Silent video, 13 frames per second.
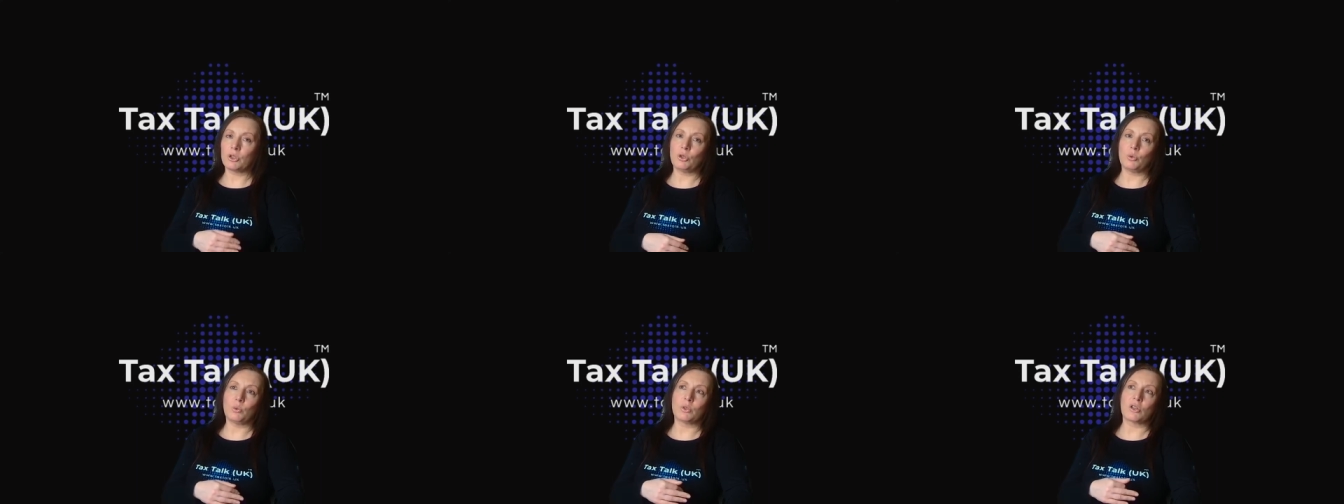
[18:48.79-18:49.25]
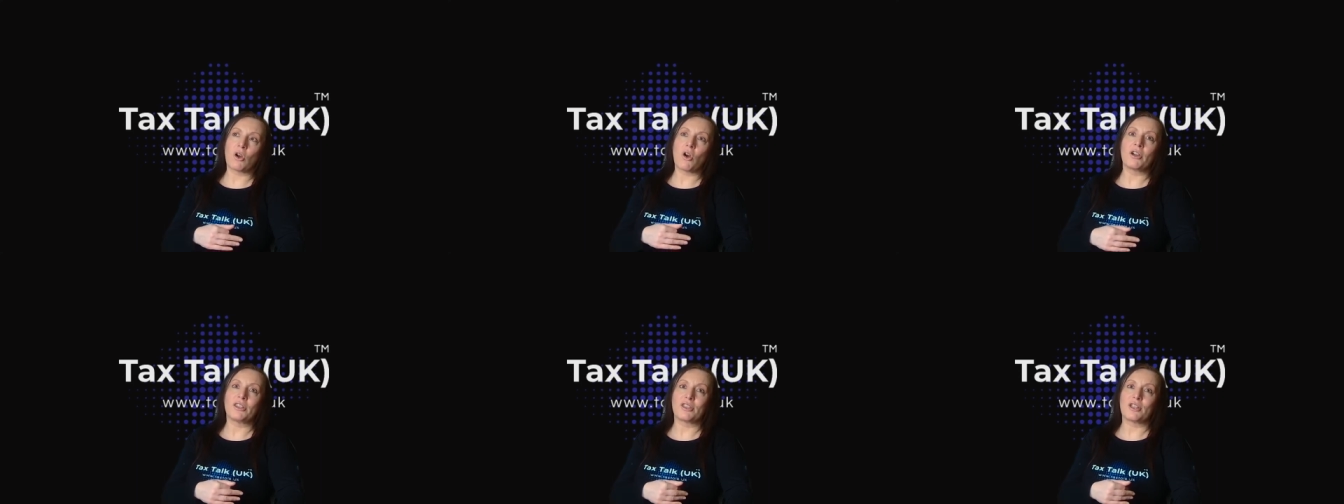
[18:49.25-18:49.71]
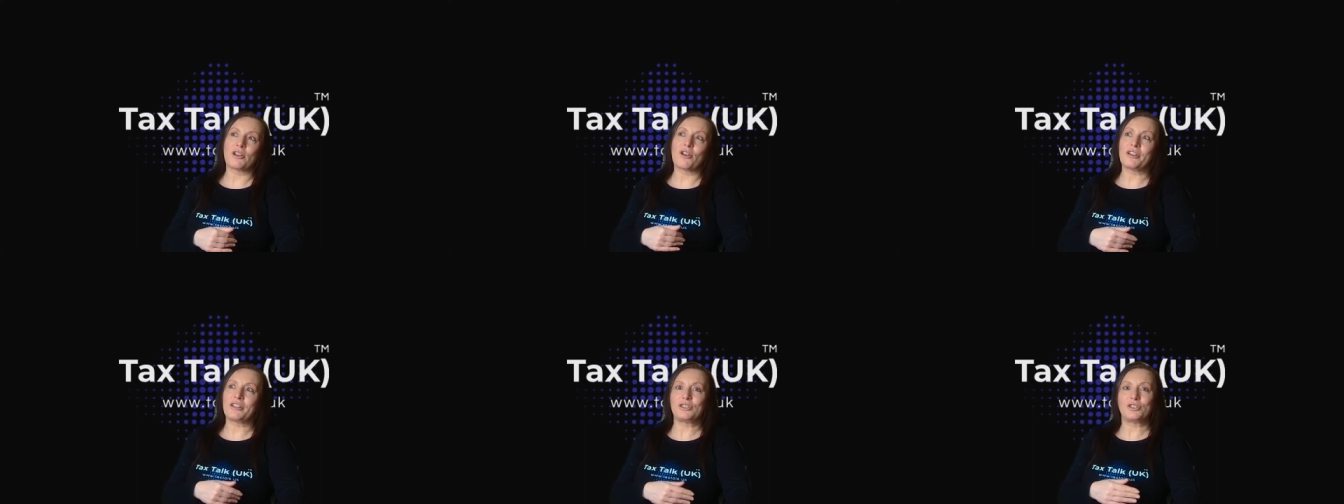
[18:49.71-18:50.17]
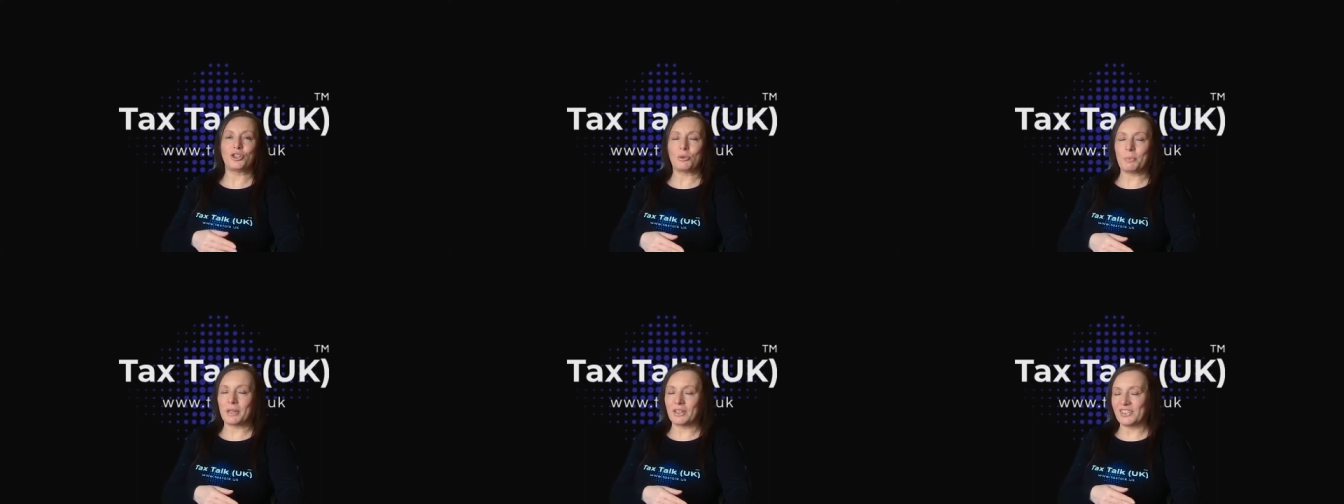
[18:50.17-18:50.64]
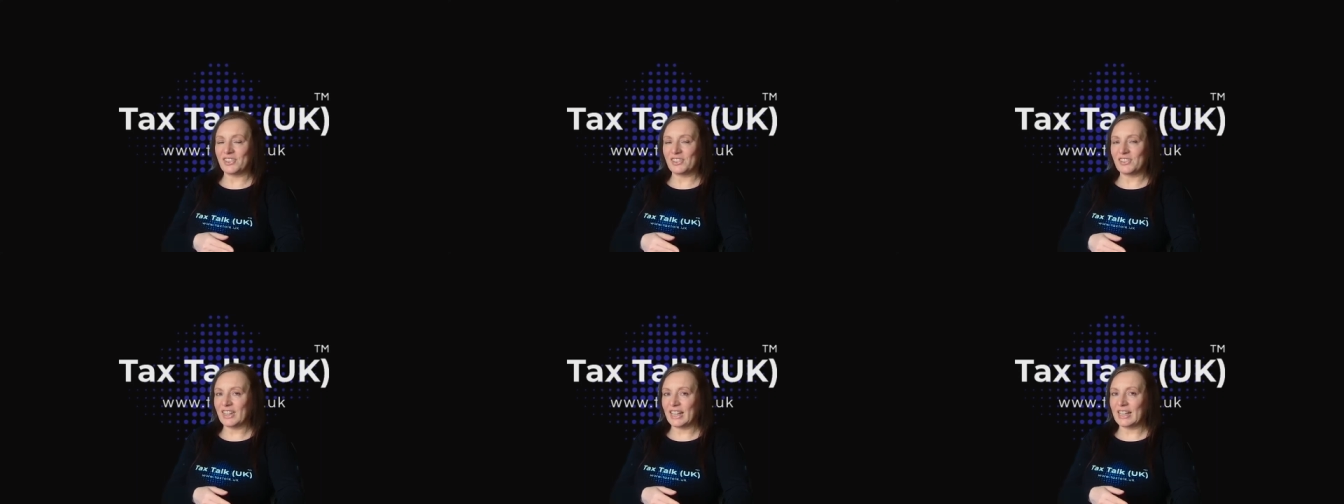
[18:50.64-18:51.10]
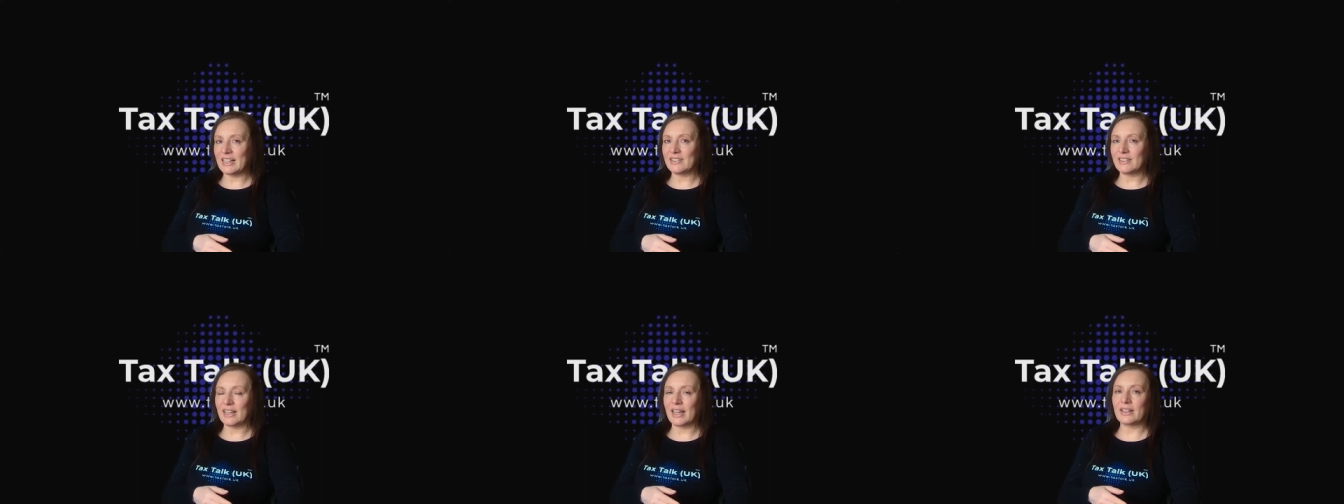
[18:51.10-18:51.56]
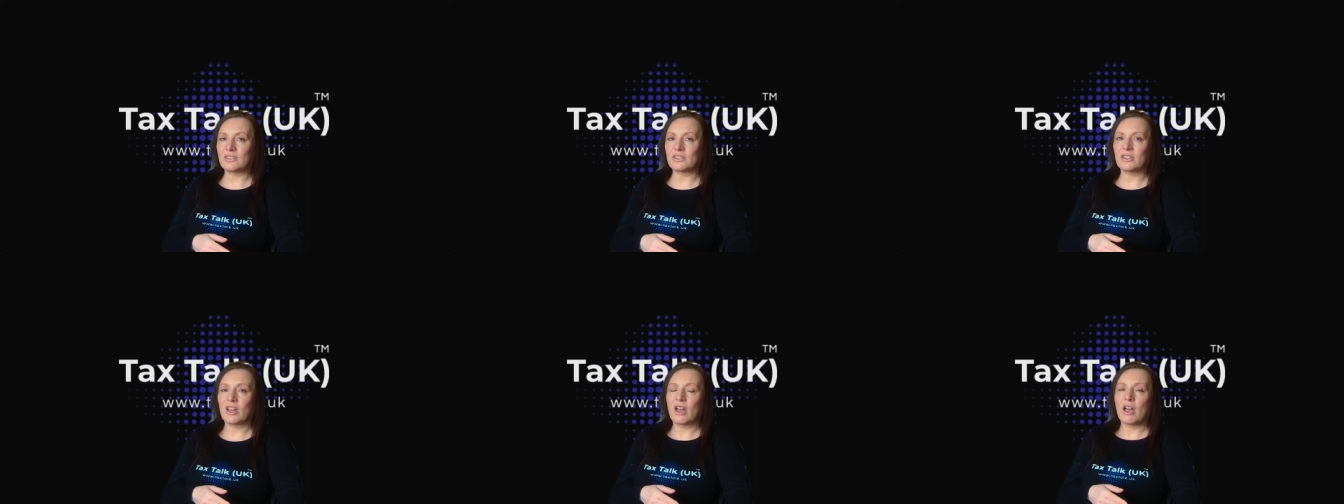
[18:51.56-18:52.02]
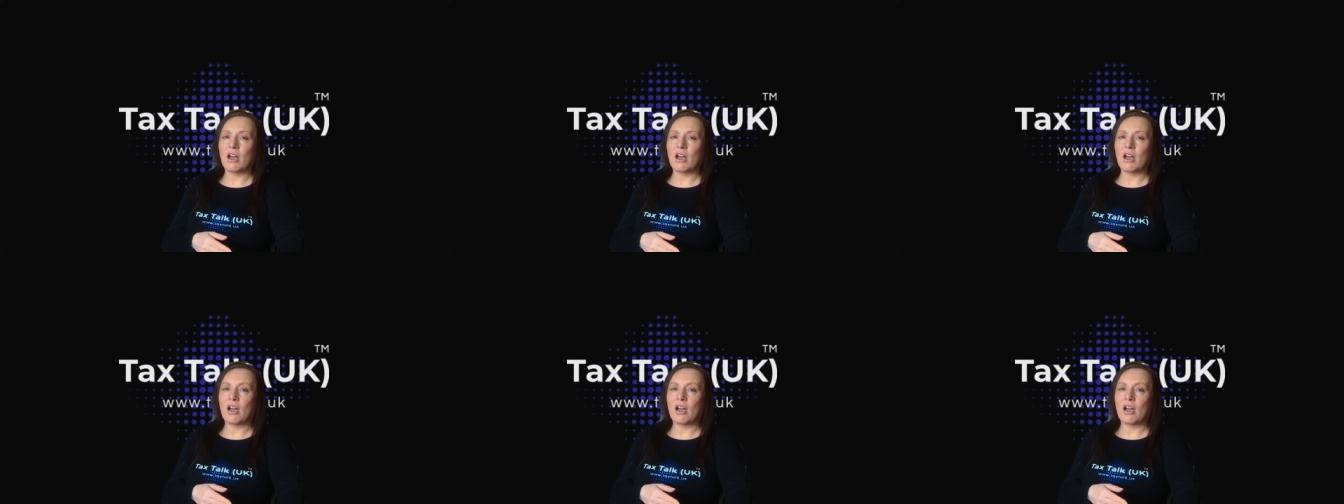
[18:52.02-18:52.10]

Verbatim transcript: you would either like to do because it's the easiest